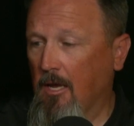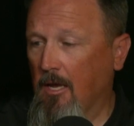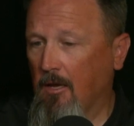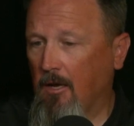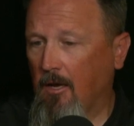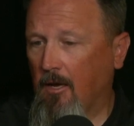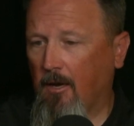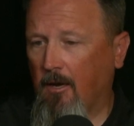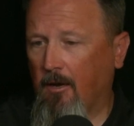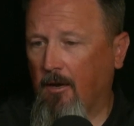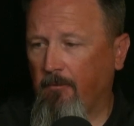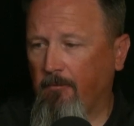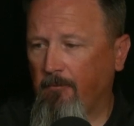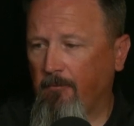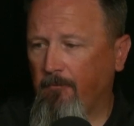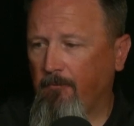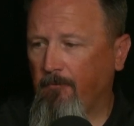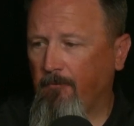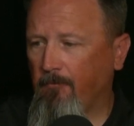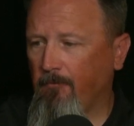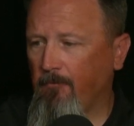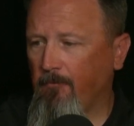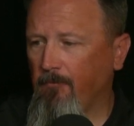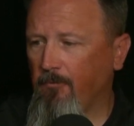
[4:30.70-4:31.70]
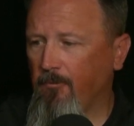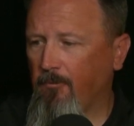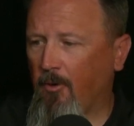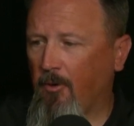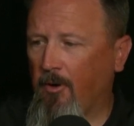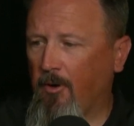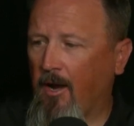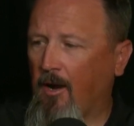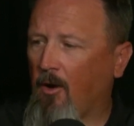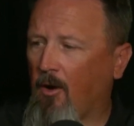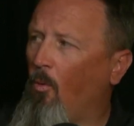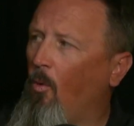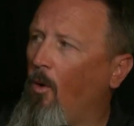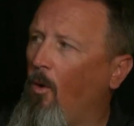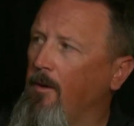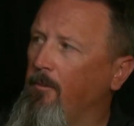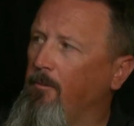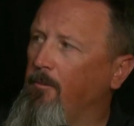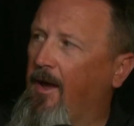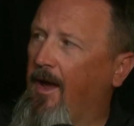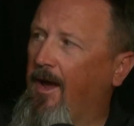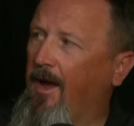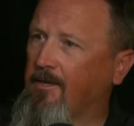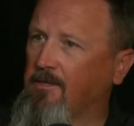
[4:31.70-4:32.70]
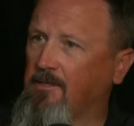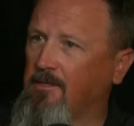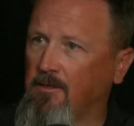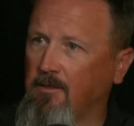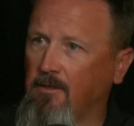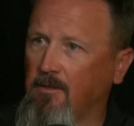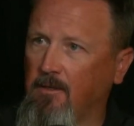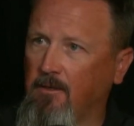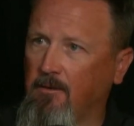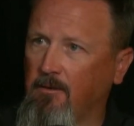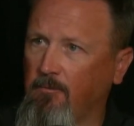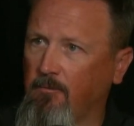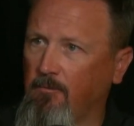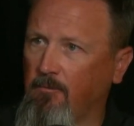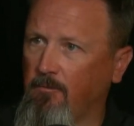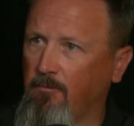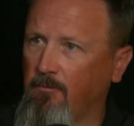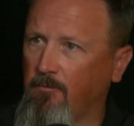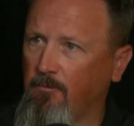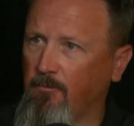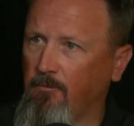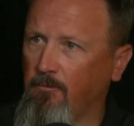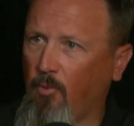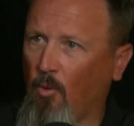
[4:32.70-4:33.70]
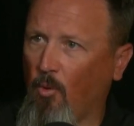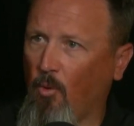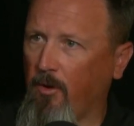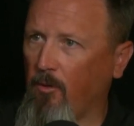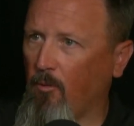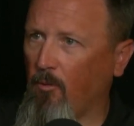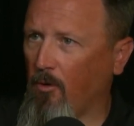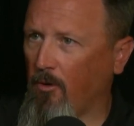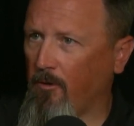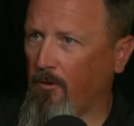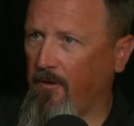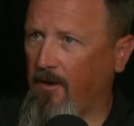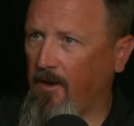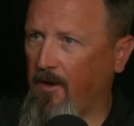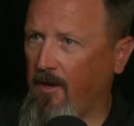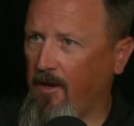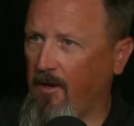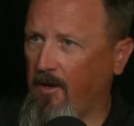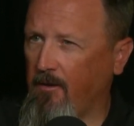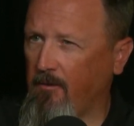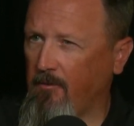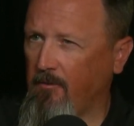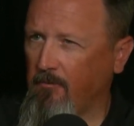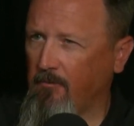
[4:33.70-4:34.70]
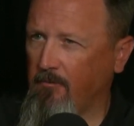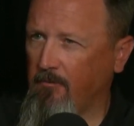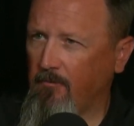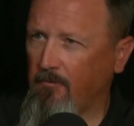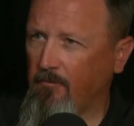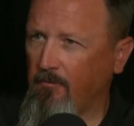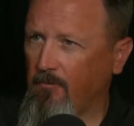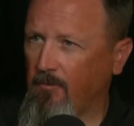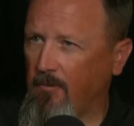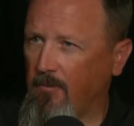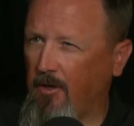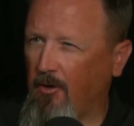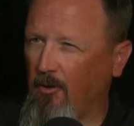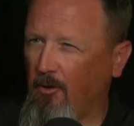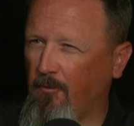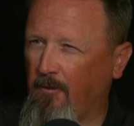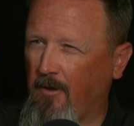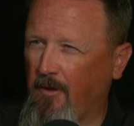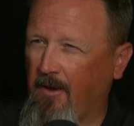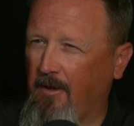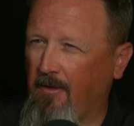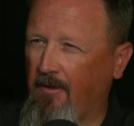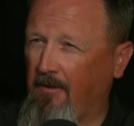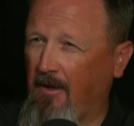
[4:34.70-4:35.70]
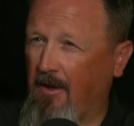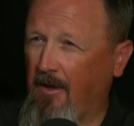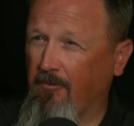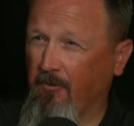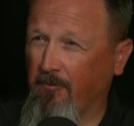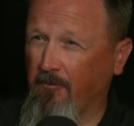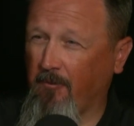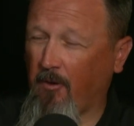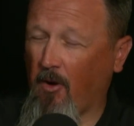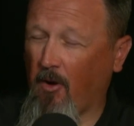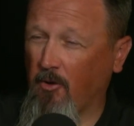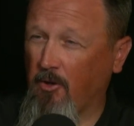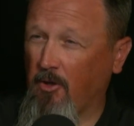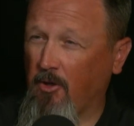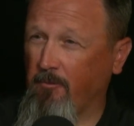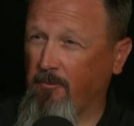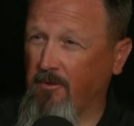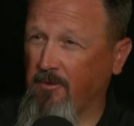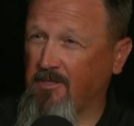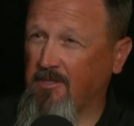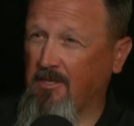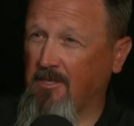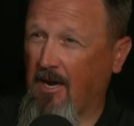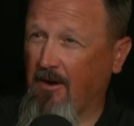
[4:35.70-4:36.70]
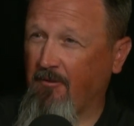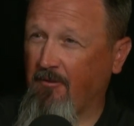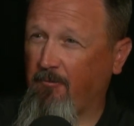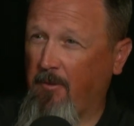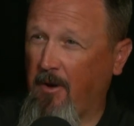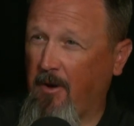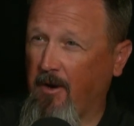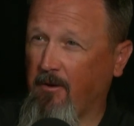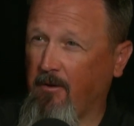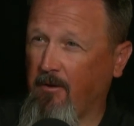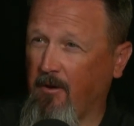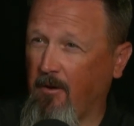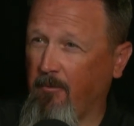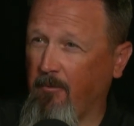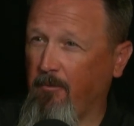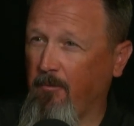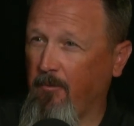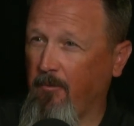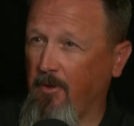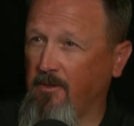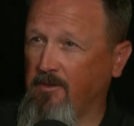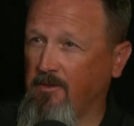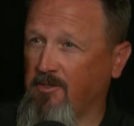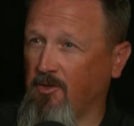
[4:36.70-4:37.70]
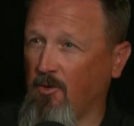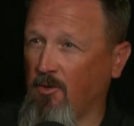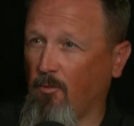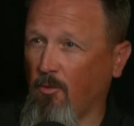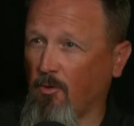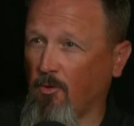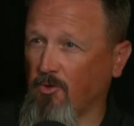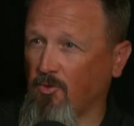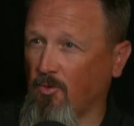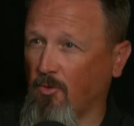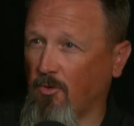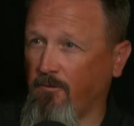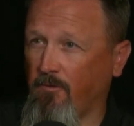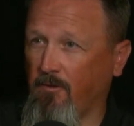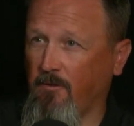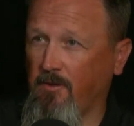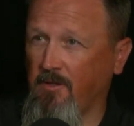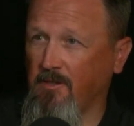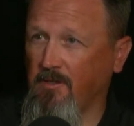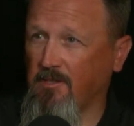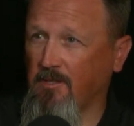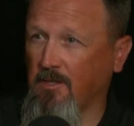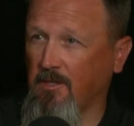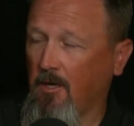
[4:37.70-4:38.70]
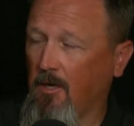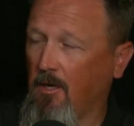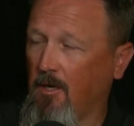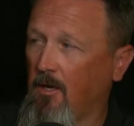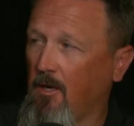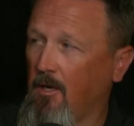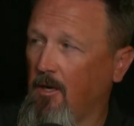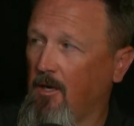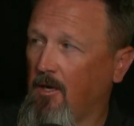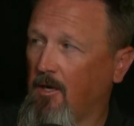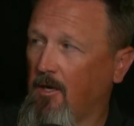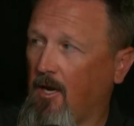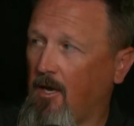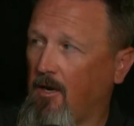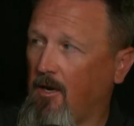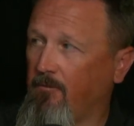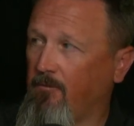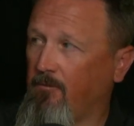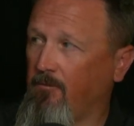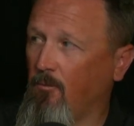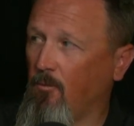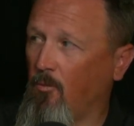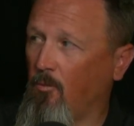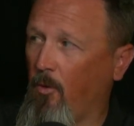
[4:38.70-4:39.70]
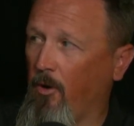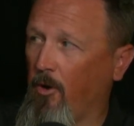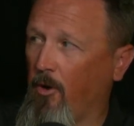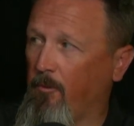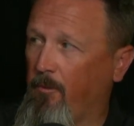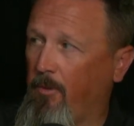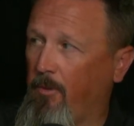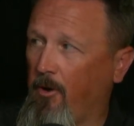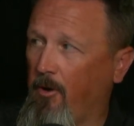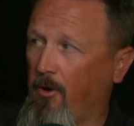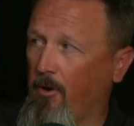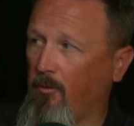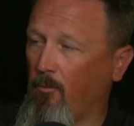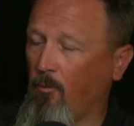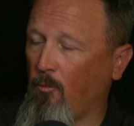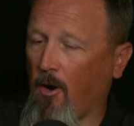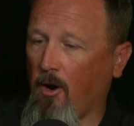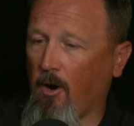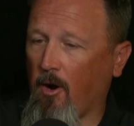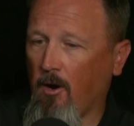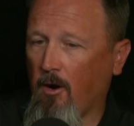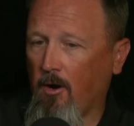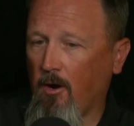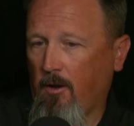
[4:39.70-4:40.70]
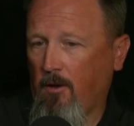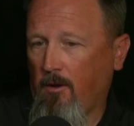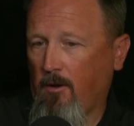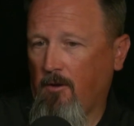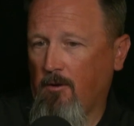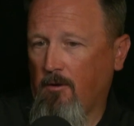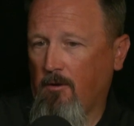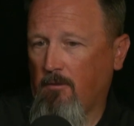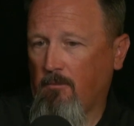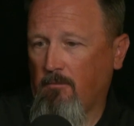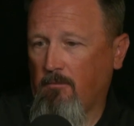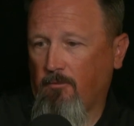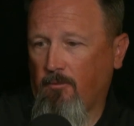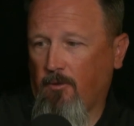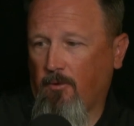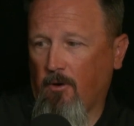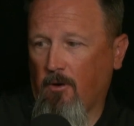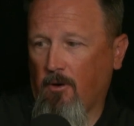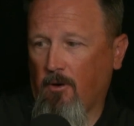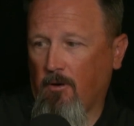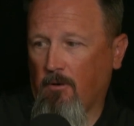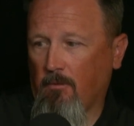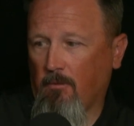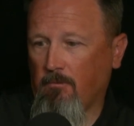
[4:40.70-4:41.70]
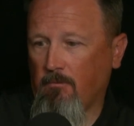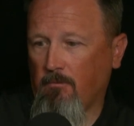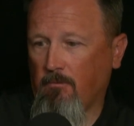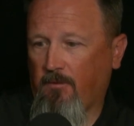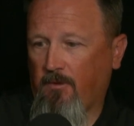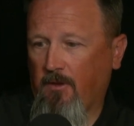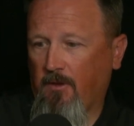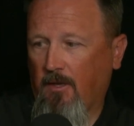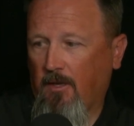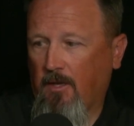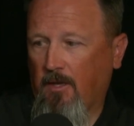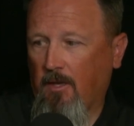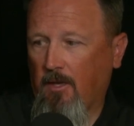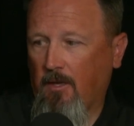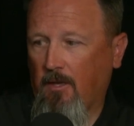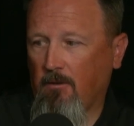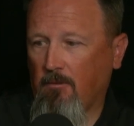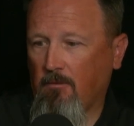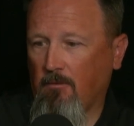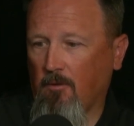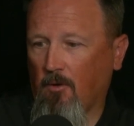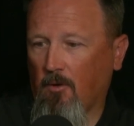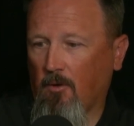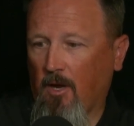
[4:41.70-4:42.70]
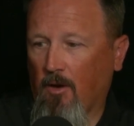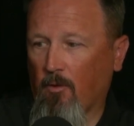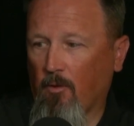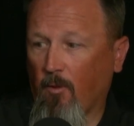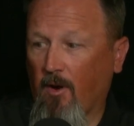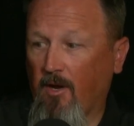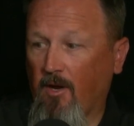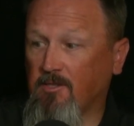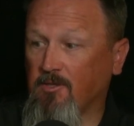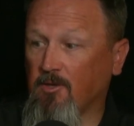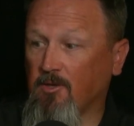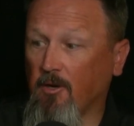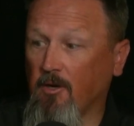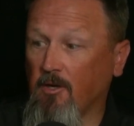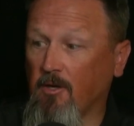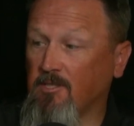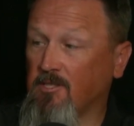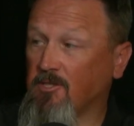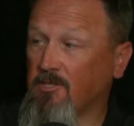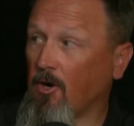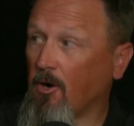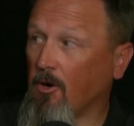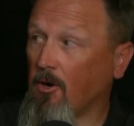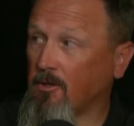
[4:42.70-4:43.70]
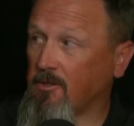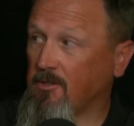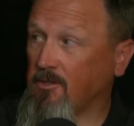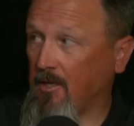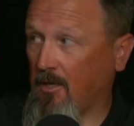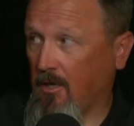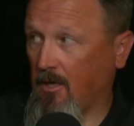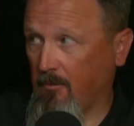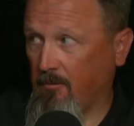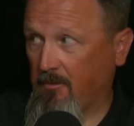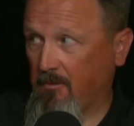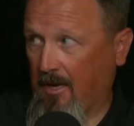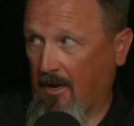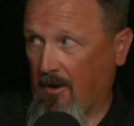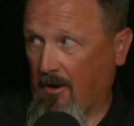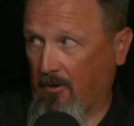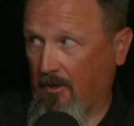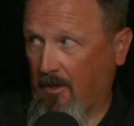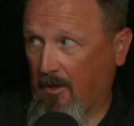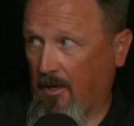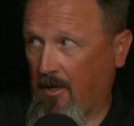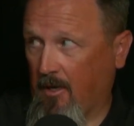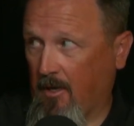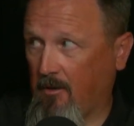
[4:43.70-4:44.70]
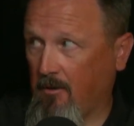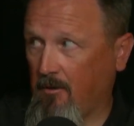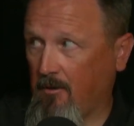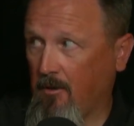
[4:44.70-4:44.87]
they're not quite back to the point where they have the volume to staff back up. And so we're sort of in this kind of weird period where they're thinking, okay, rates are going to start to come down again.